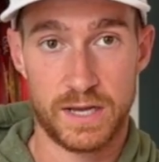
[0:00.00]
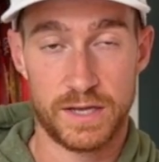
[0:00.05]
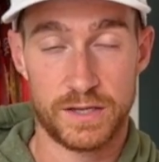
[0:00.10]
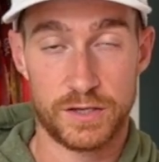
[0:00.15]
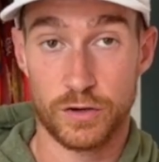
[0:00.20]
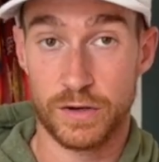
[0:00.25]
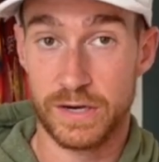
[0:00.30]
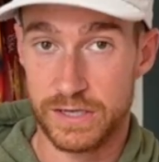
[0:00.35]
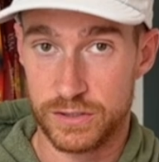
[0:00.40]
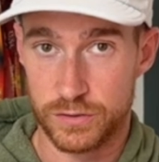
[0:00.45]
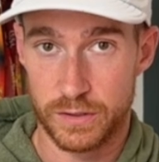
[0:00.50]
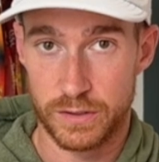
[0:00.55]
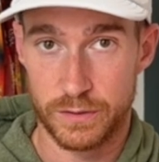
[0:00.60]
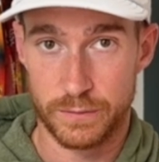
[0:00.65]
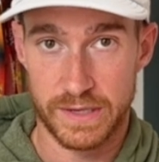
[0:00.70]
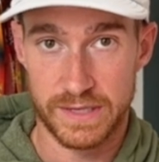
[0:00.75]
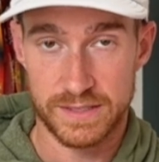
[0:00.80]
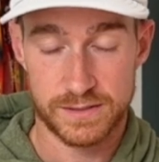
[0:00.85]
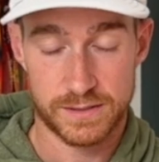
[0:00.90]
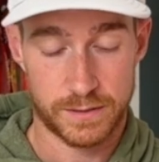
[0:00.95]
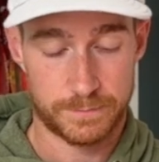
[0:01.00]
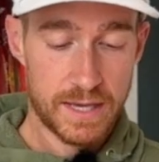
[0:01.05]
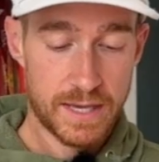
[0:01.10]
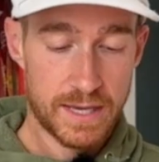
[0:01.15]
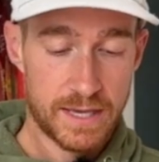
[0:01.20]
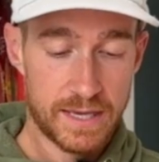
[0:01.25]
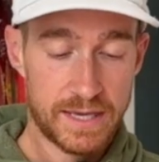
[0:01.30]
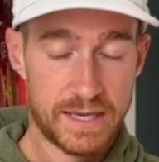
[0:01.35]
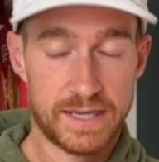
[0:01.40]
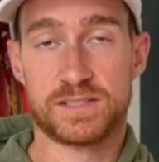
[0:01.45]
injury risk.
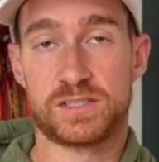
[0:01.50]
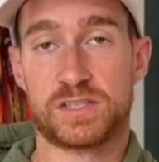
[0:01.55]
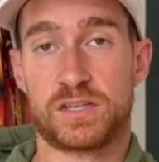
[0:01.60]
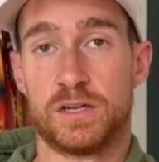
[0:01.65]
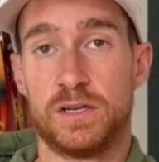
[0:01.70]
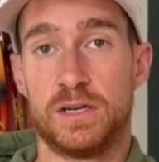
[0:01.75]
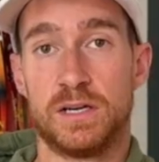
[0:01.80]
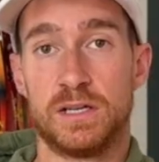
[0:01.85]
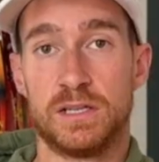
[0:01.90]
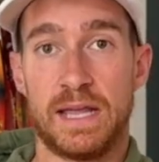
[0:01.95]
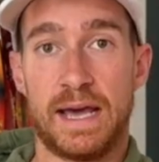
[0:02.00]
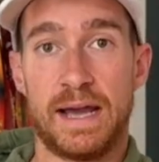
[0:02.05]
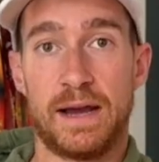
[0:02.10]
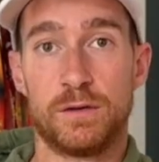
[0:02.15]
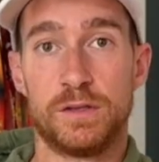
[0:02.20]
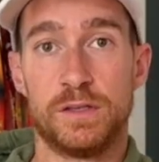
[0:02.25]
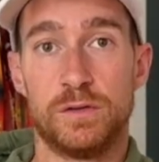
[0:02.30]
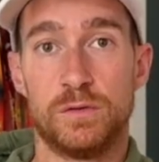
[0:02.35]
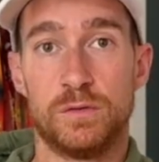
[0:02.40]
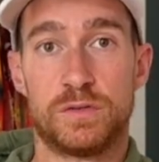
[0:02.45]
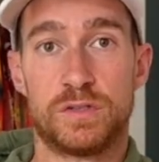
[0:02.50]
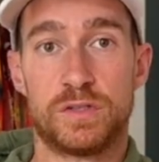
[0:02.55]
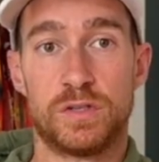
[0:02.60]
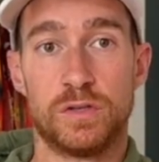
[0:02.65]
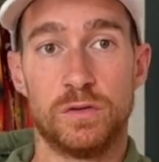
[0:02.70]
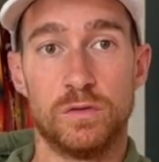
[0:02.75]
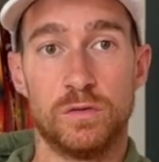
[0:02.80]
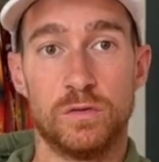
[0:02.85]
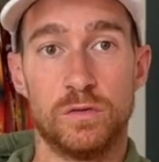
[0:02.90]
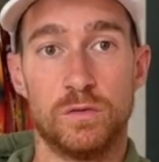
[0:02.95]
It's going to allow you
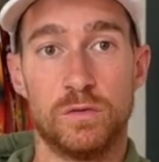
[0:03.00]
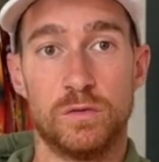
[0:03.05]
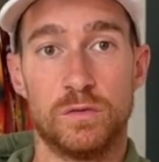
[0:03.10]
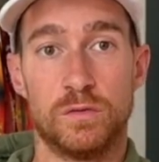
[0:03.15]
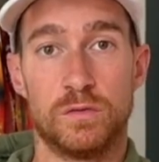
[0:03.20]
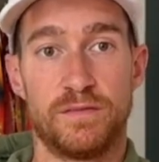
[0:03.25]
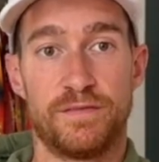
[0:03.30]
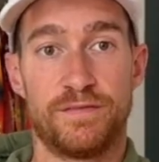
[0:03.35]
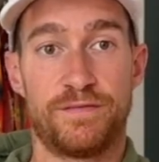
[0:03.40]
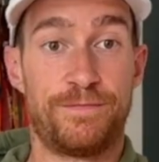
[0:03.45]
to